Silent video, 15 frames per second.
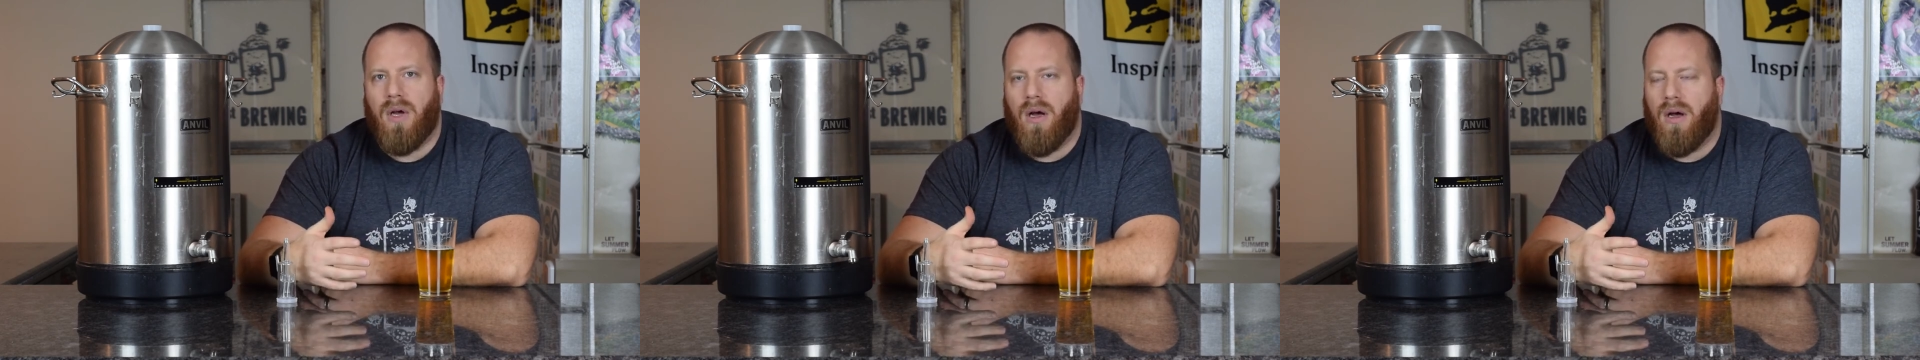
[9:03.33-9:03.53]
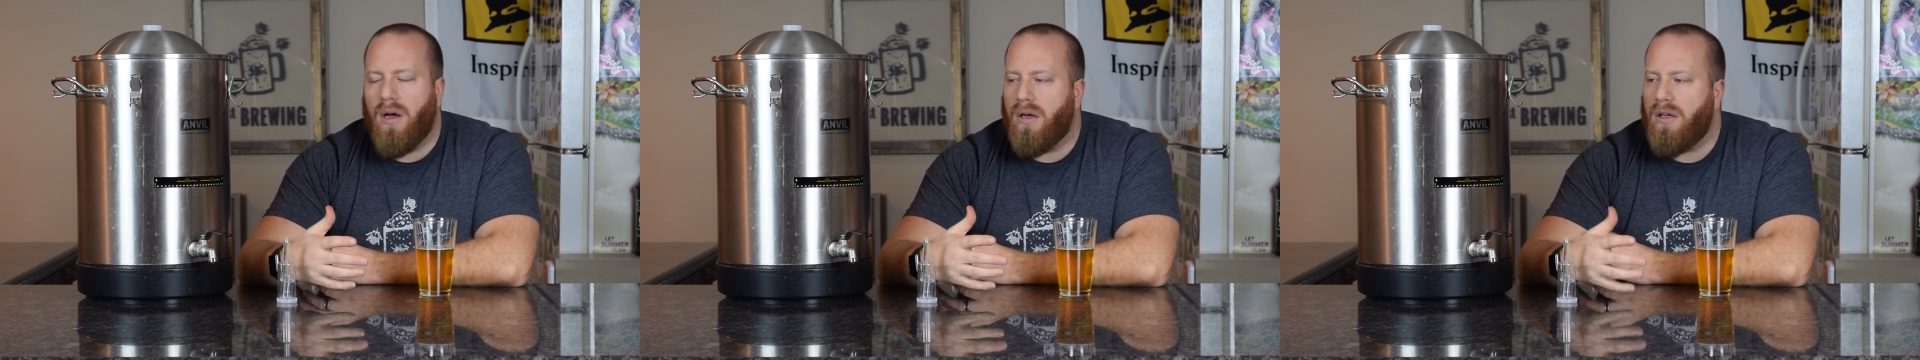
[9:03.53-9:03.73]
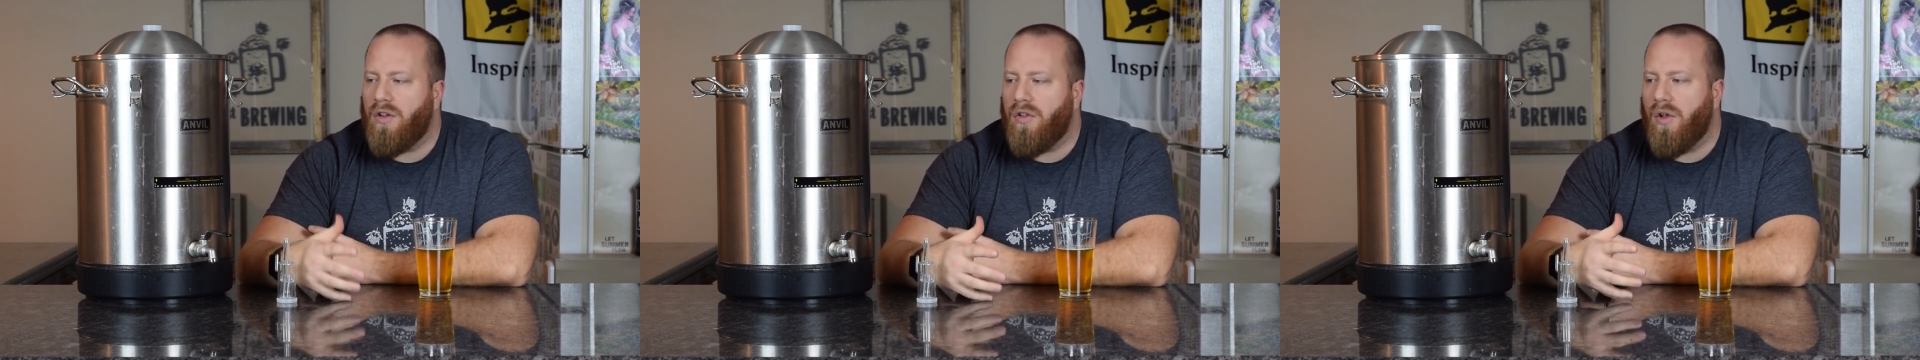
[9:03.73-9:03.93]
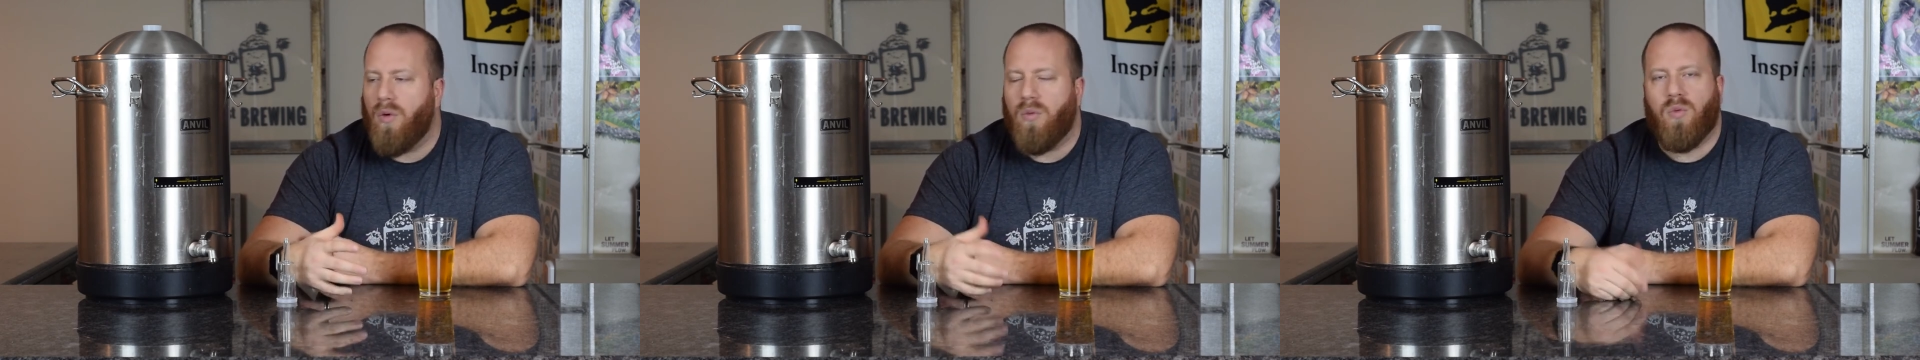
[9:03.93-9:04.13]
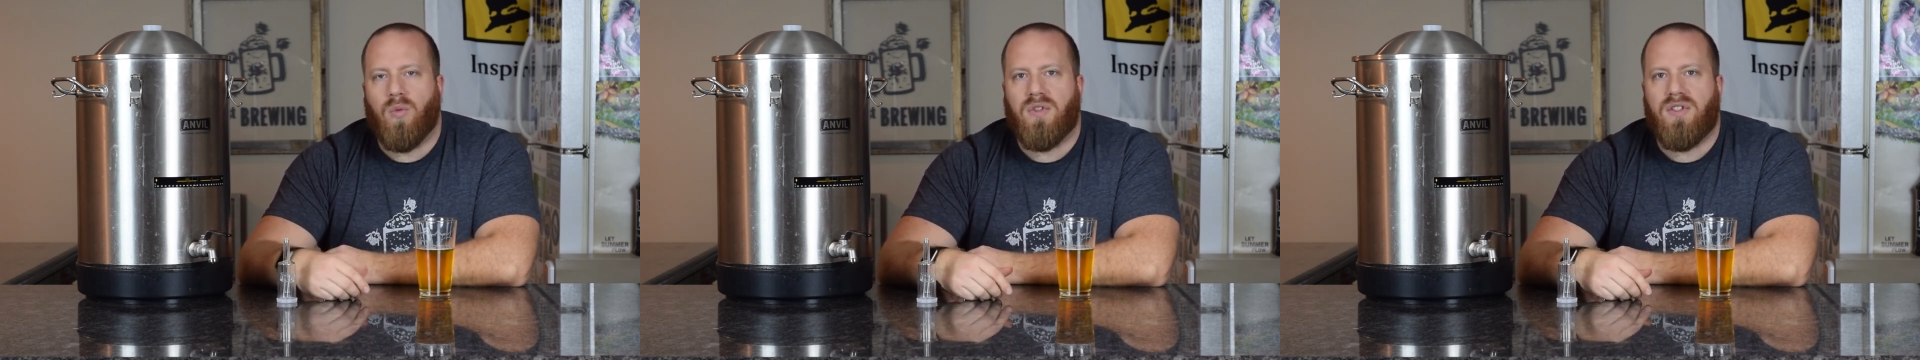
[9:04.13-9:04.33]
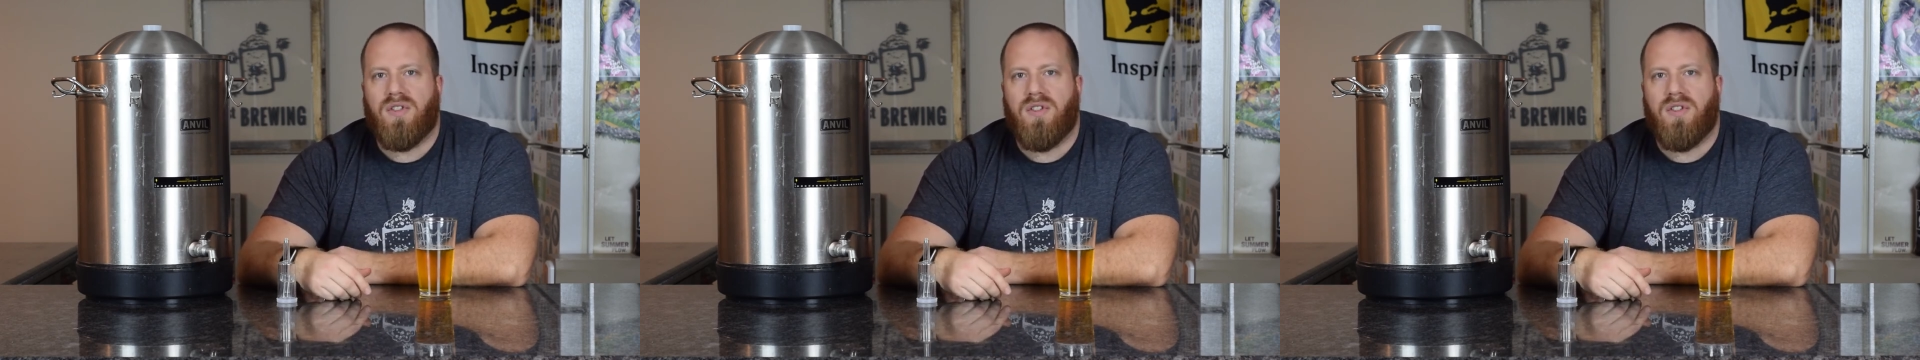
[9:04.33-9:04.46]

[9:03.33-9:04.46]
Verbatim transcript: uh, clone was